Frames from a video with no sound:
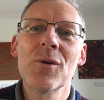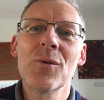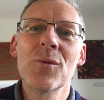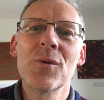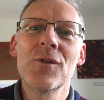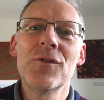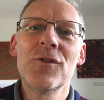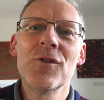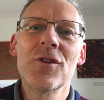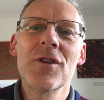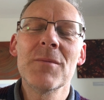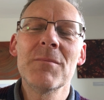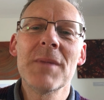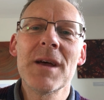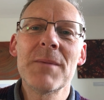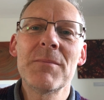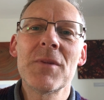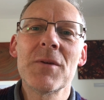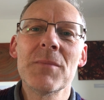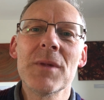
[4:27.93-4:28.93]
Would you
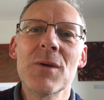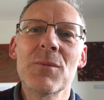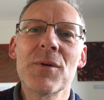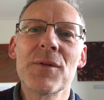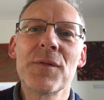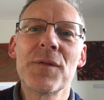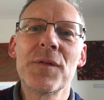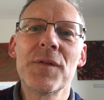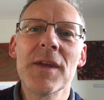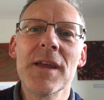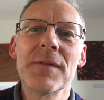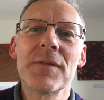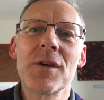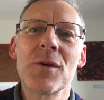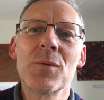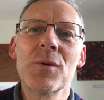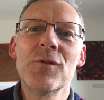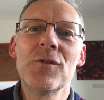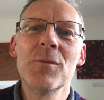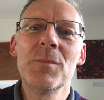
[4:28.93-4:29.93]
remember me with
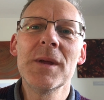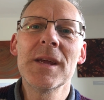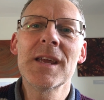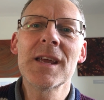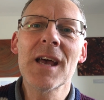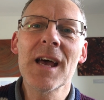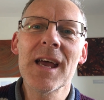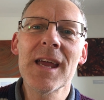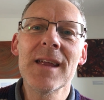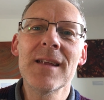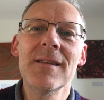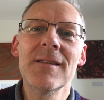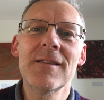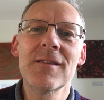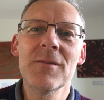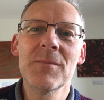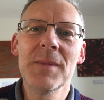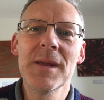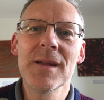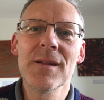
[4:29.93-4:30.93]
favour? Would you be kind
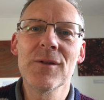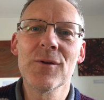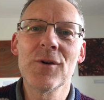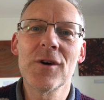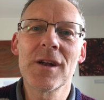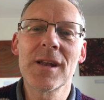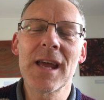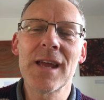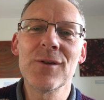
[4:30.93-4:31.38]
to me, Lord?